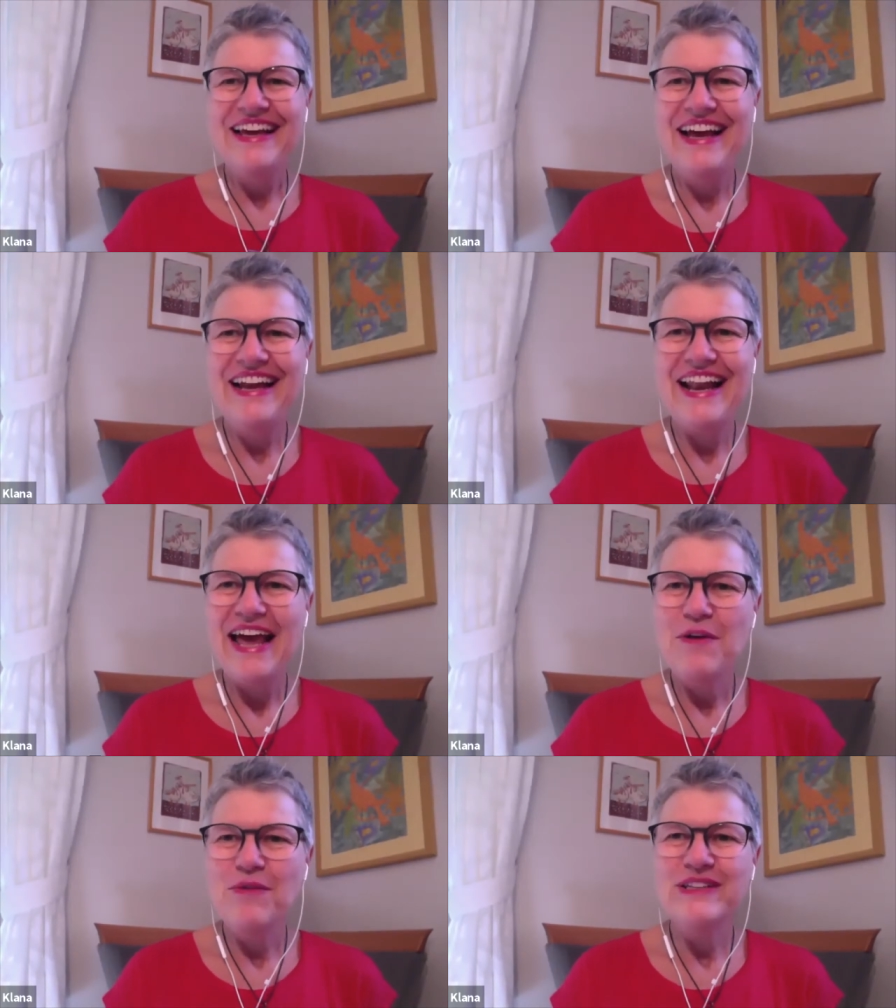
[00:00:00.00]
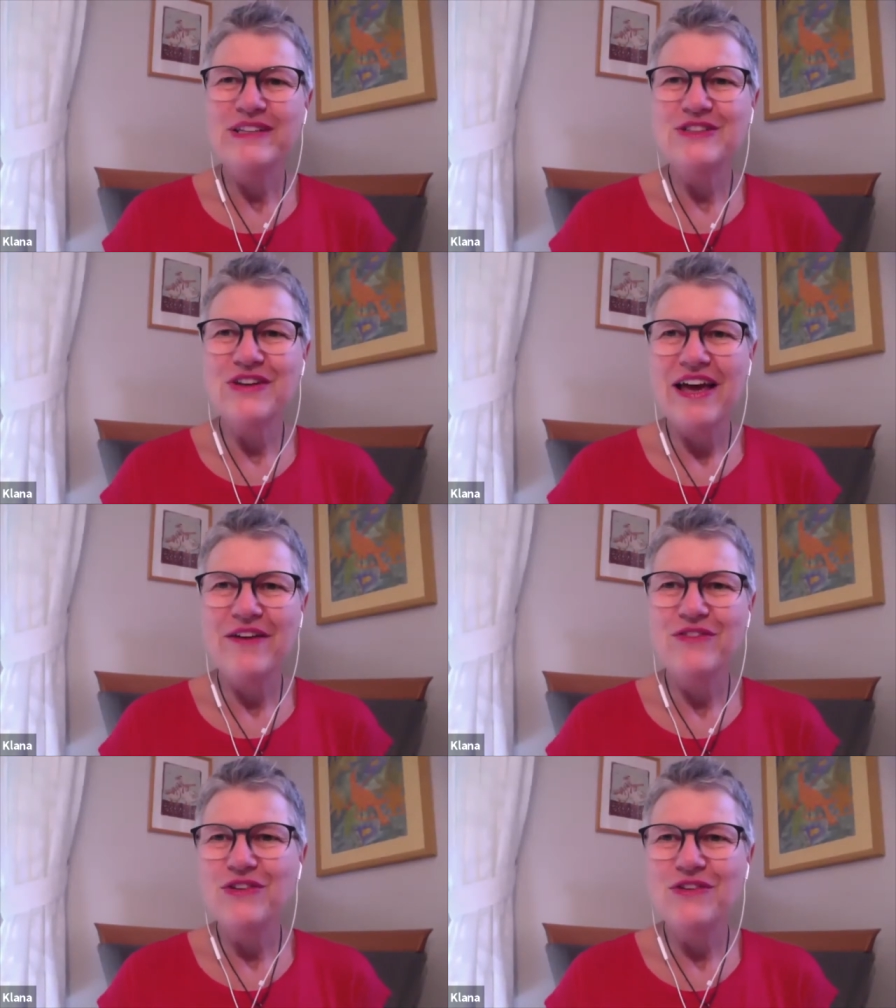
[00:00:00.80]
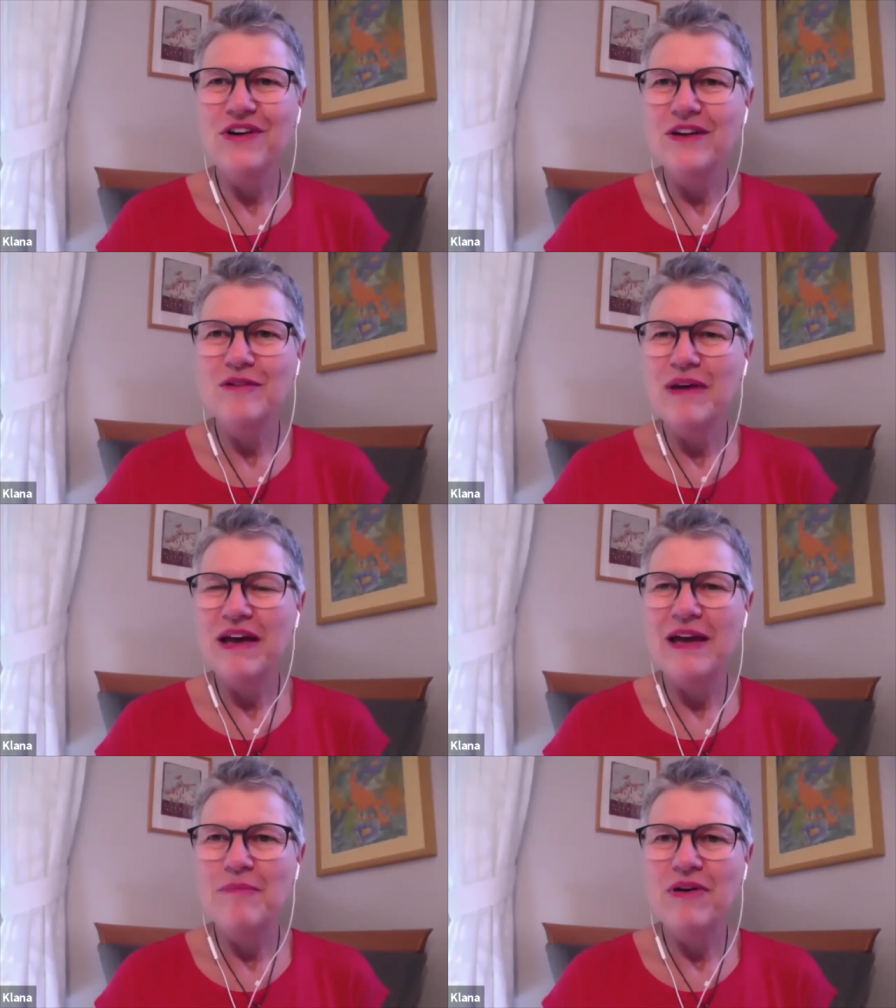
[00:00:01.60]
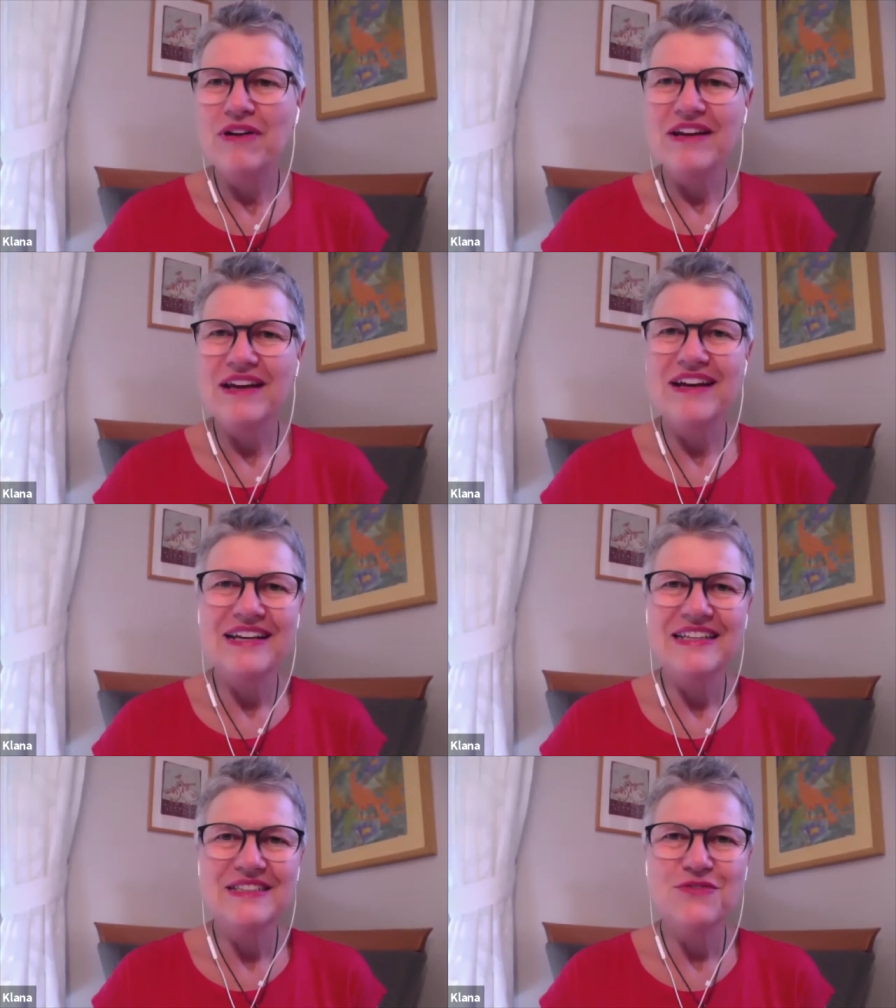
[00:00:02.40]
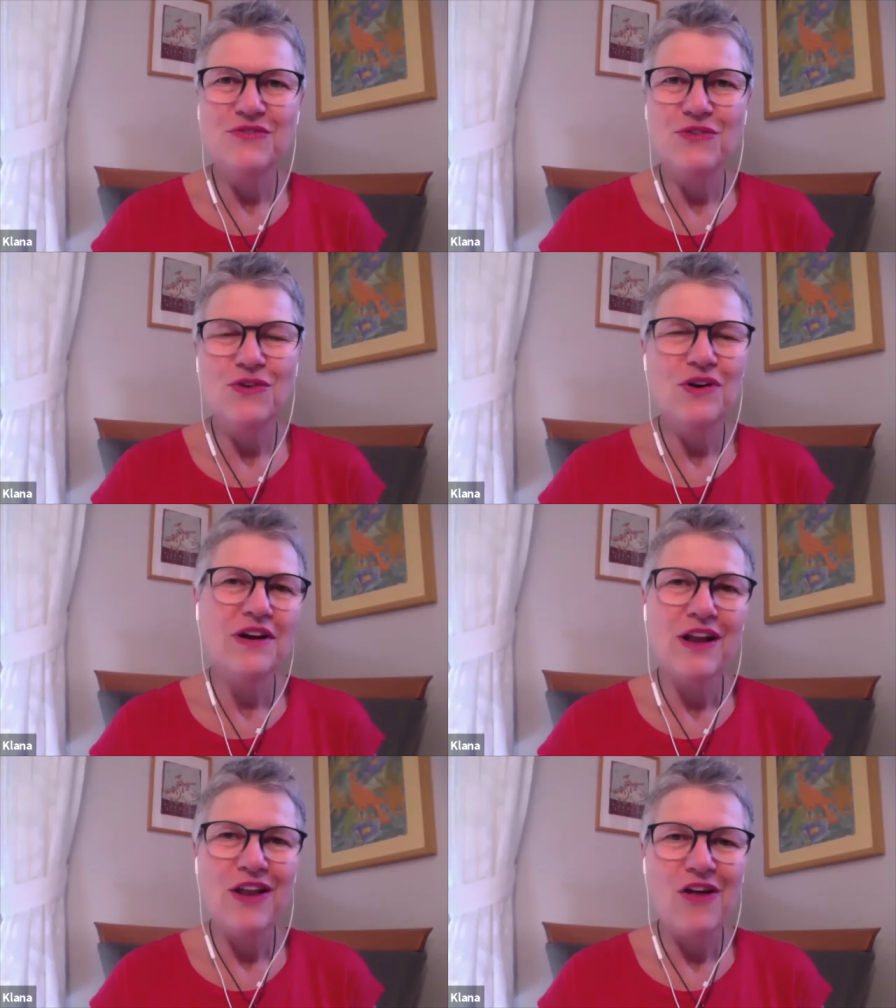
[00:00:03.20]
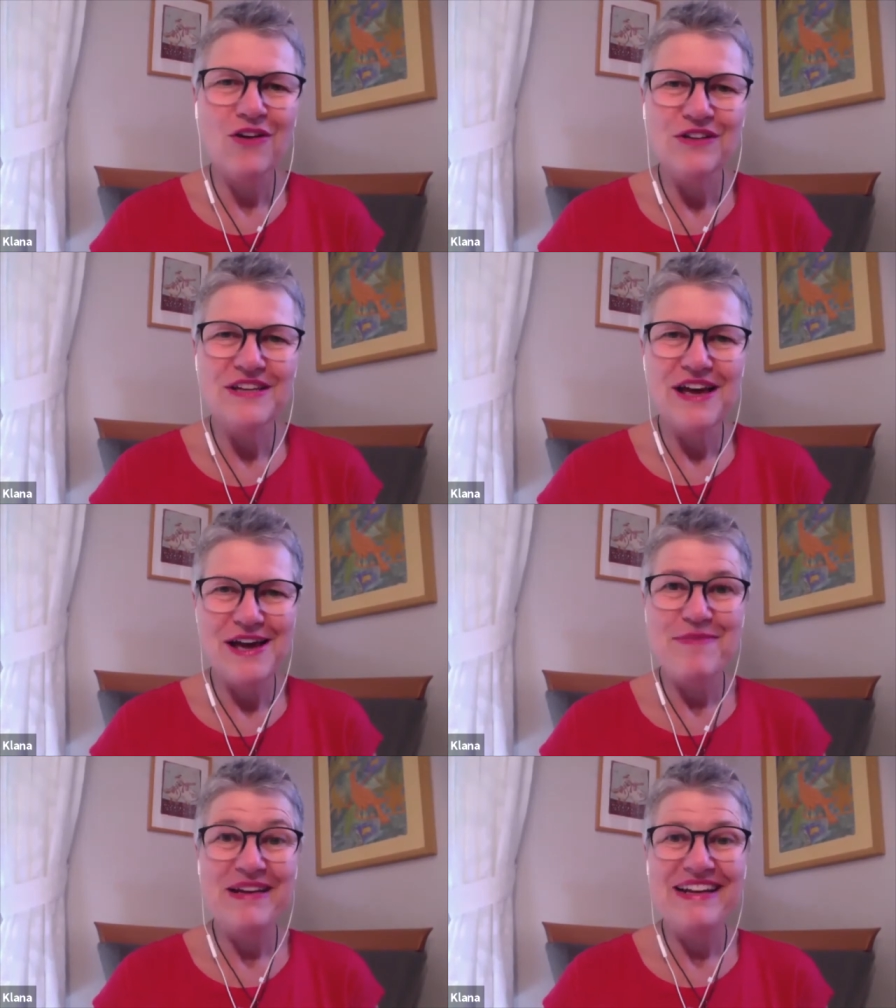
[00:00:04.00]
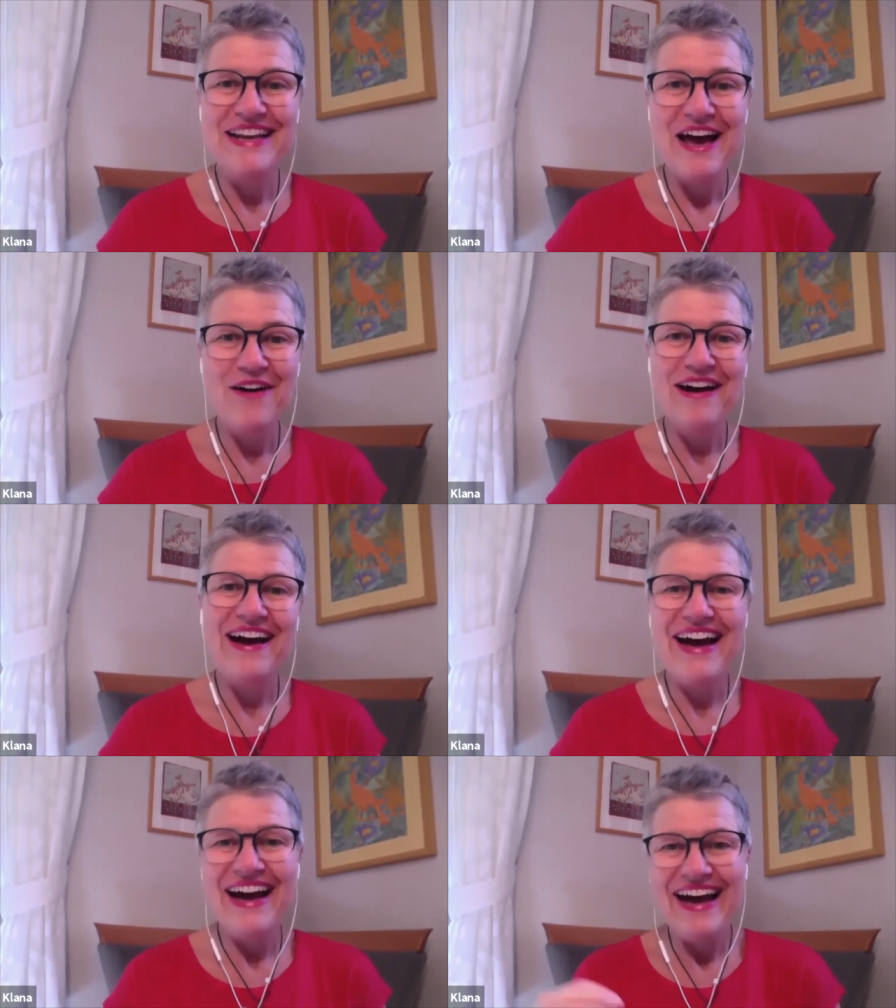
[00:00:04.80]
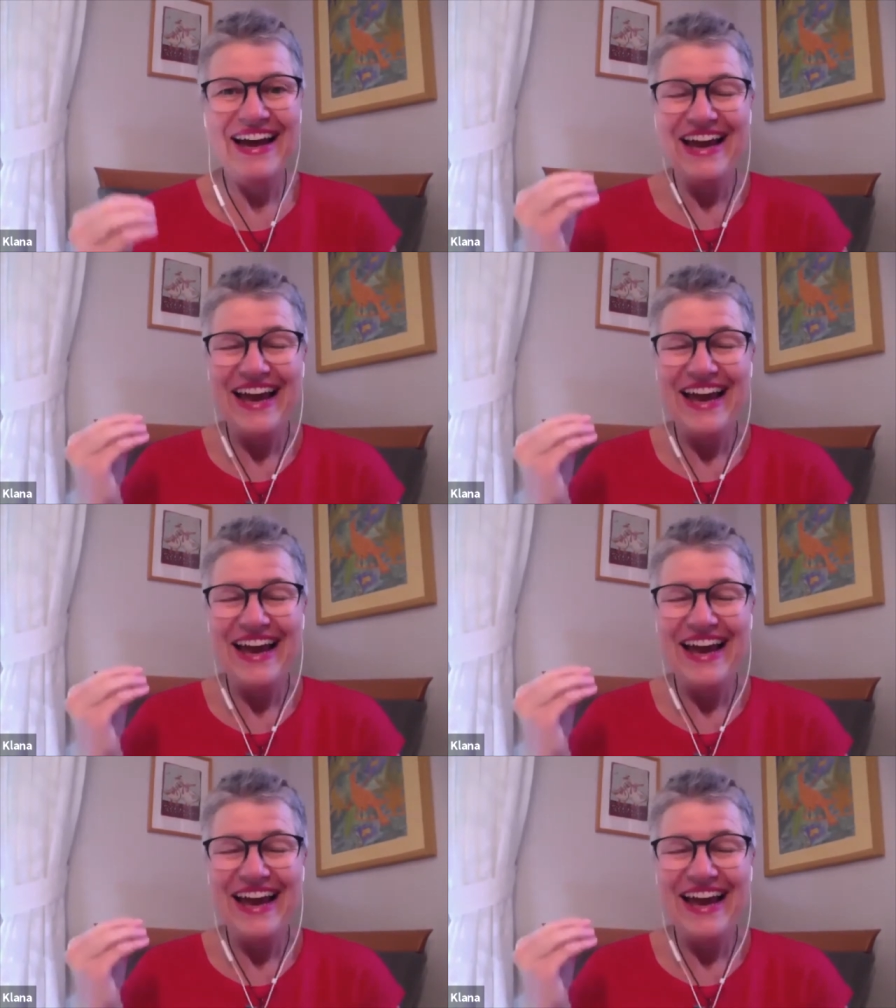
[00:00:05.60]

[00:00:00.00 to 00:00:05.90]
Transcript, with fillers: And I wanted to have you on my podcast for a long time, and now I